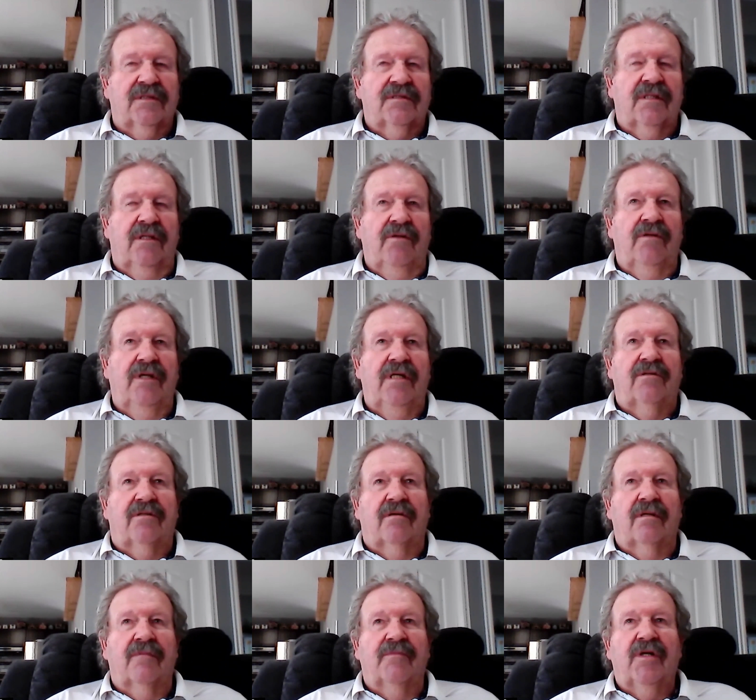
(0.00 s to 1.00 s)
It's a unique
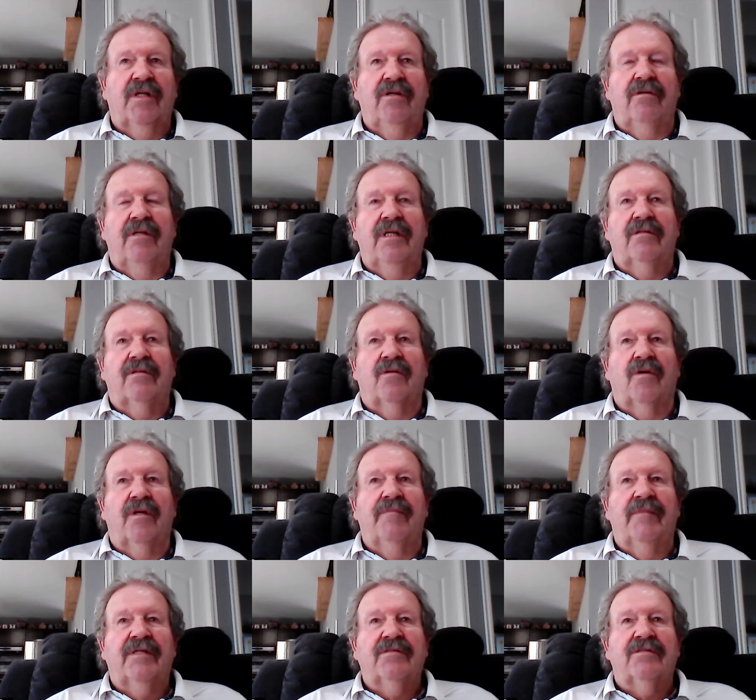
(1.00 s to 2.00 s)
tournament, unique to
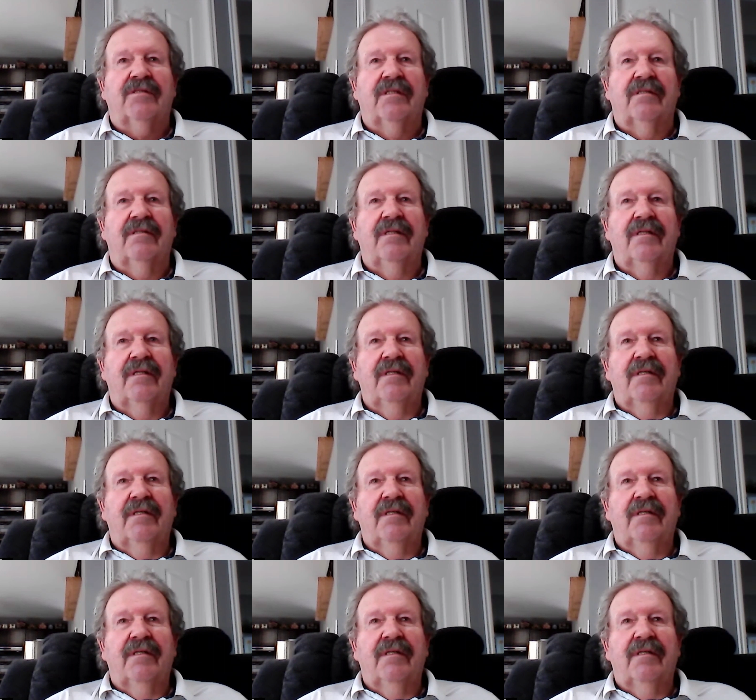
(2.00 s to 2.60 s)
Lloydminster.